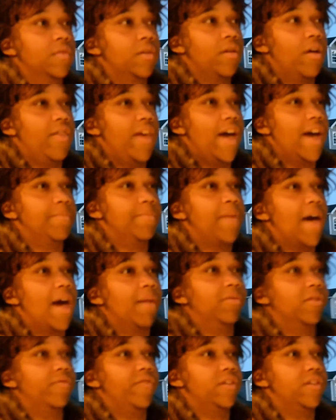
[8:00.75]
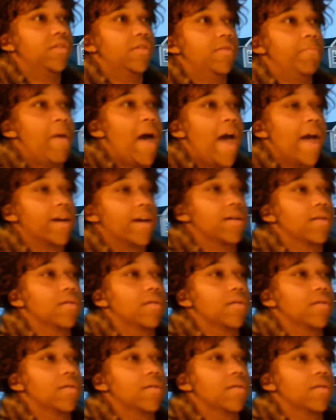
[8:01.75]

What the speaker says: That Pavlovich is back.